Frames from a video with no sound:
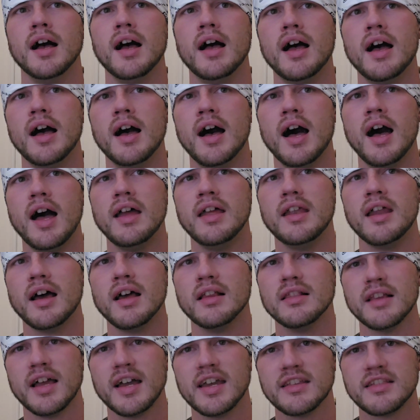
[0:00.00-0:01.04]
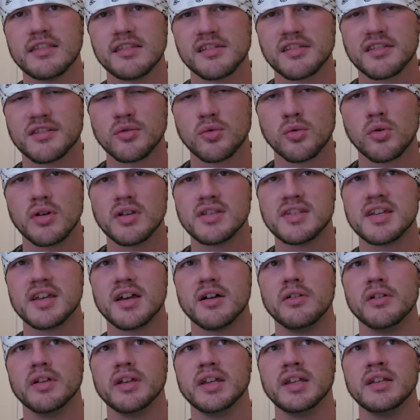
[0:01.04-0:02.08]
I like the
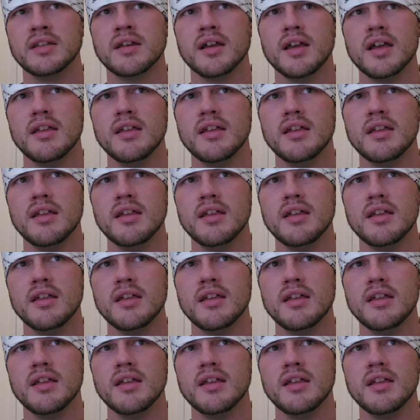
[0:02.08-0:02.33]
storytelling.